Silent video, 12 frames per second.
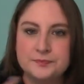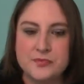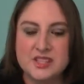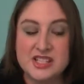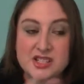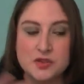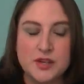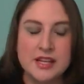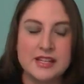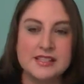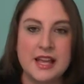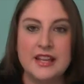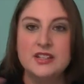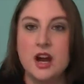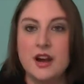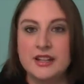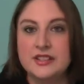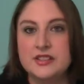districts and
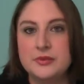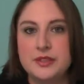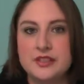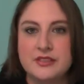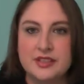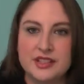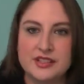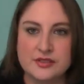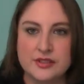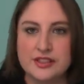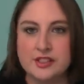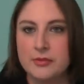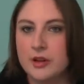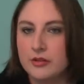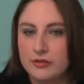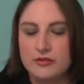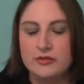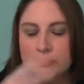talking to each of the districts
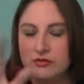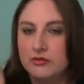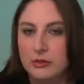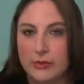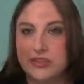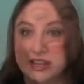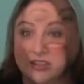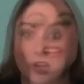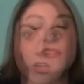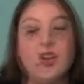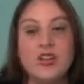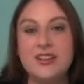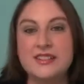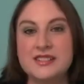about what yeah, they he had fallen about.